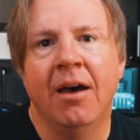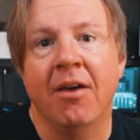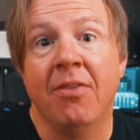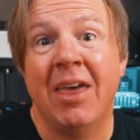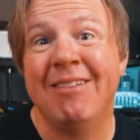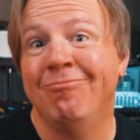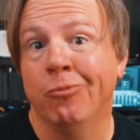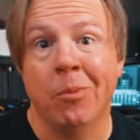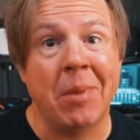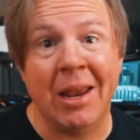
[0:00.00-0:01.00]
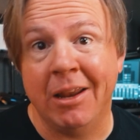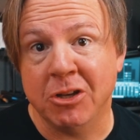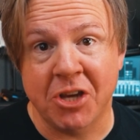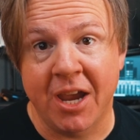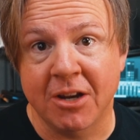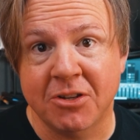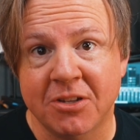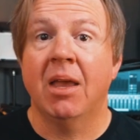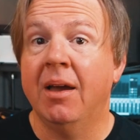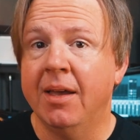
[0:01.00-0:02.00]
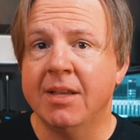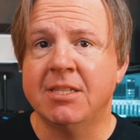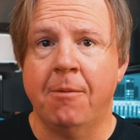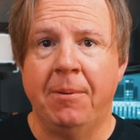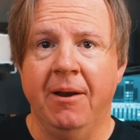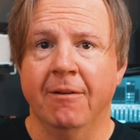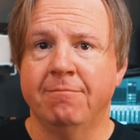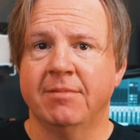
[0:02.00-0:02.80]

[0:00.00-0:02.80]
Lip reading: they remain unchanged. A heads up here.